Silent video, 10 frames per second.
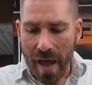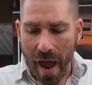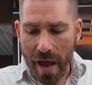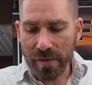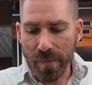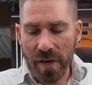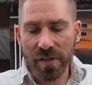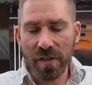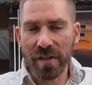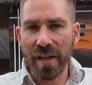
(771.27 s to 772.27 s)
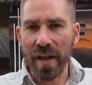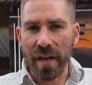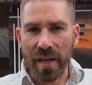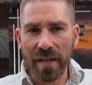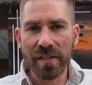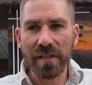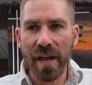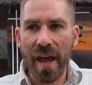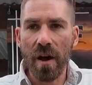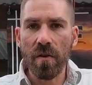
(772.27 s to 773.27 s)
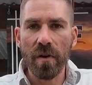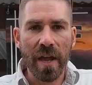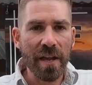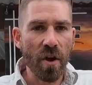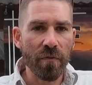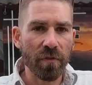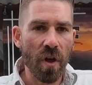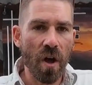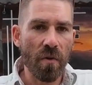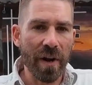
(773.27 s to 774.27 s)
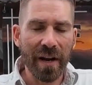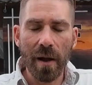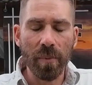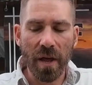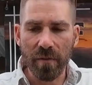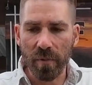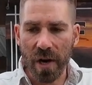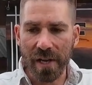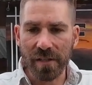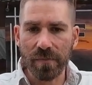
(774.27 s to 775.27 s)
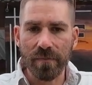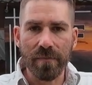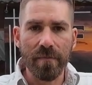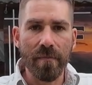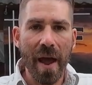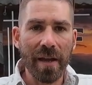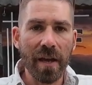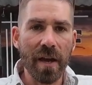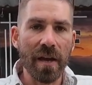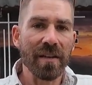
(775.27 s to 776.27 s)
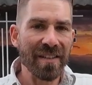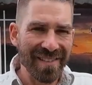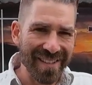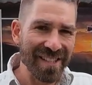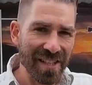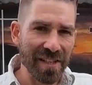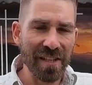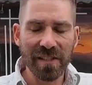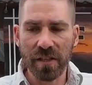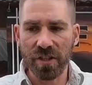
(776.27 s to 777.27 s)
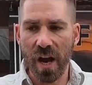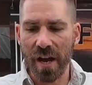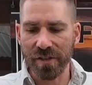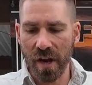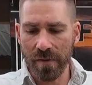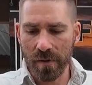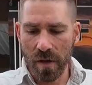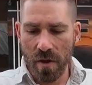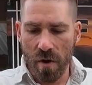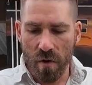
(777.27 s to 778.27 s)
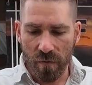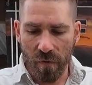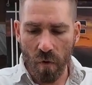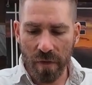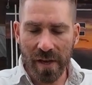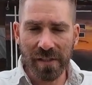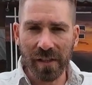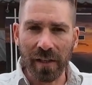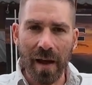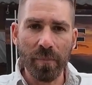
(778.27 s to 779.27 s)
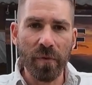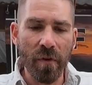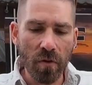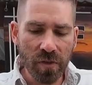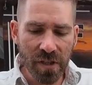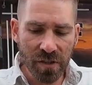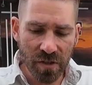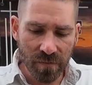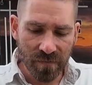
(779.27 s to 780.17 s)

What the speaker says: As mentioned, there is now EcoFlow and a couple other brands make a DC-DC charger for these that'll up the voltage.